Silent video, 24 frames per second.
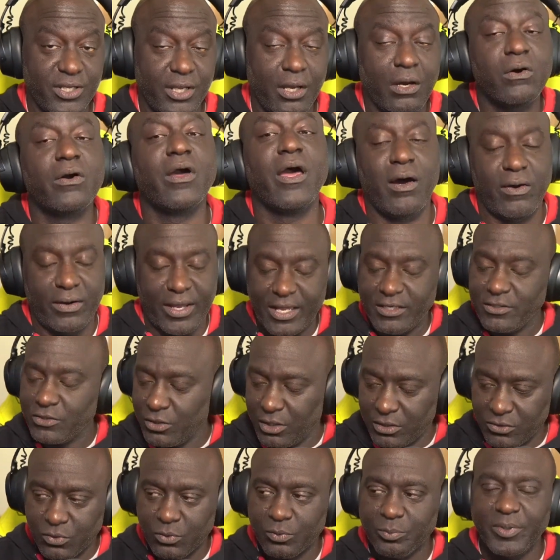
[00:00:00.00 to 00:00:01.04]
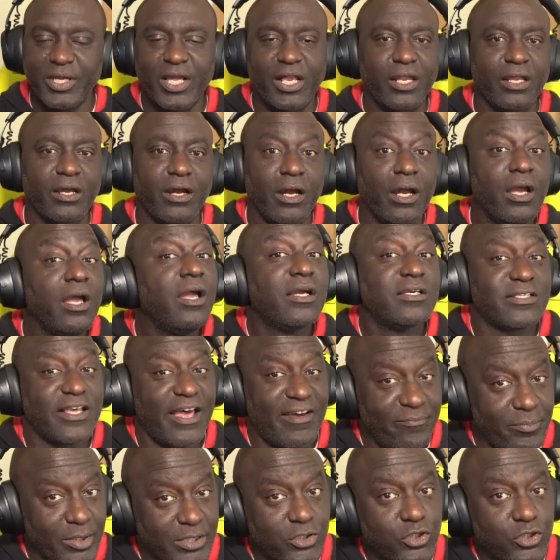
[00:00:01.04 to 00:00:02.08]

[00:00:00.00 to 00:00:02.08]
Okay. I just want to be clear, because I've been